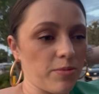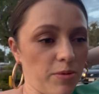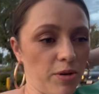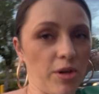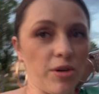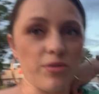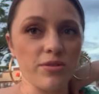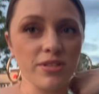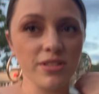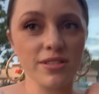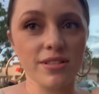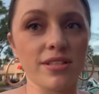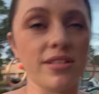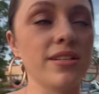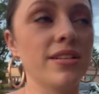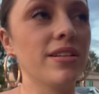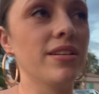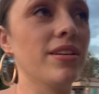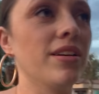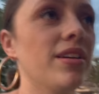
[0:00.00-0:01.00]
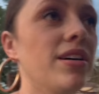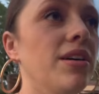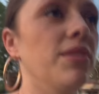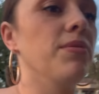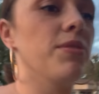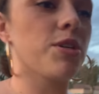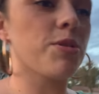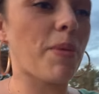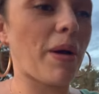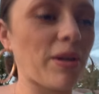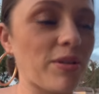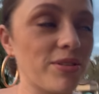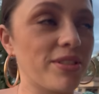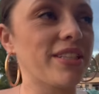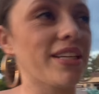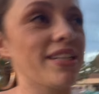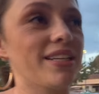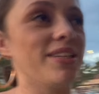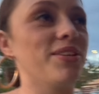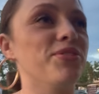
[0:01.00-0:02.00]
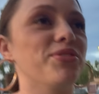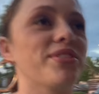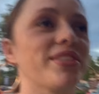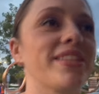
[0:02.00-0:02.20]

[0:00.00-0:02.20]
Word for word: Bros which Michael said he used